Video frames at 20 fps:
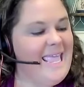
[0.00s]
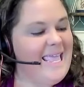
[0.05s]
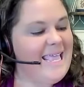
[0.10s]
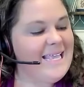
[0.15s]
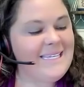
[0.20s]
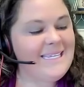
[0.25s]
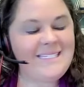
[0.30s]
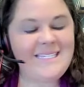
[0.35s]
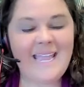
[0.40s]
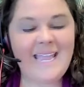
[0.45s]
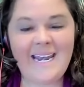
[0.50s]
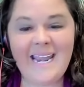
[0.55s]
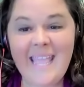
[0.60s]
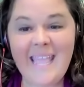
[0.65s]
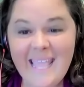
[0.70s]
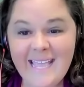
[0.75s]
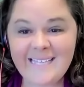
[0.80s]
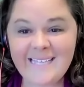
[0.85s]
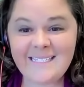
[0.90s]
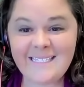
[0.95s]
He sent
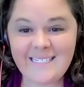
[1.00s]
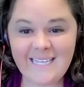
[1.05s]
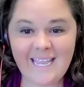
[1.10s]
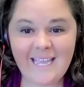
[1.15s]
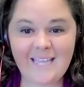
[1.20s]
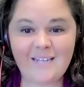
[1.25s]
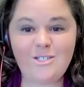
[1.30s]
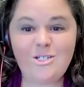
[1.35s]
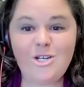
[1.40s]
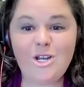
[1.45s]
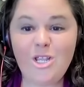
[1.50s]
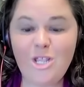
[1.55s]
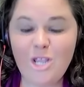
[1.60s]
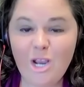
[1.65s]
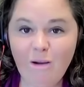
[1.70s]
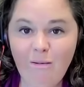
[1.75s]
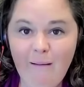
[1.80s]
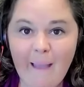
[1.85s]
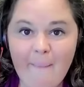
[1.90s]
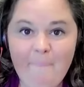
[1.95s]
his kid to
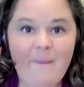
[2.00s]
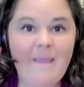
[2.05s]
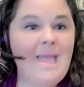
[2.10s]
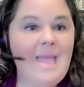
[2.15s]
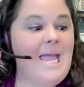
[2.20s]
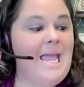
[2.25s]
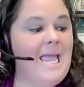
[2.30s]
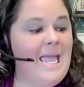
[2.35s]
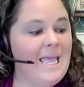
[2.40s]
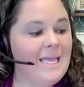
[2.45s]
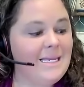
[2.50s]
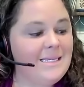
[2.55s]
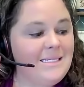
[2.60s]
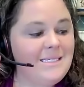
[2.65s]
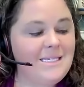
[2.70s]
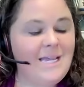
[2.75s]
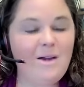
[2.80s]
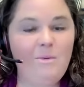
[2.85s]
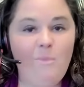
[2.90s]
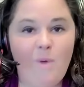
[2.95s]
Europe.
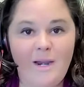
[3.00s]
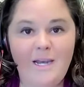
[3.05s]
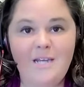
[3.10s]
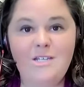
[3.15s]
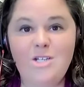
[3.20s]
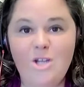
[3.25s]
His son wanted to